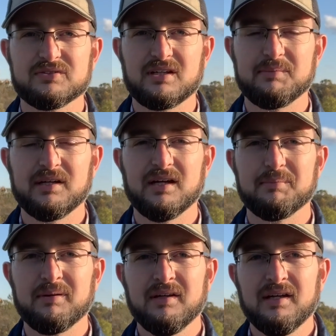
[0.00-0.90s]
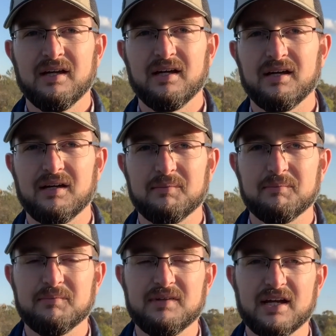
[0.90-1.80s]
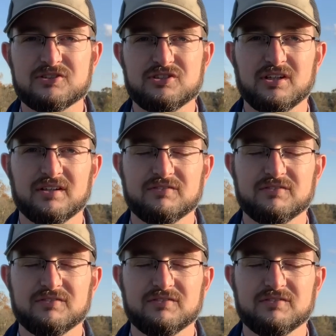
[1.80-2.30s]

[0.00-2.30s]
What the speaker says: coming up next year.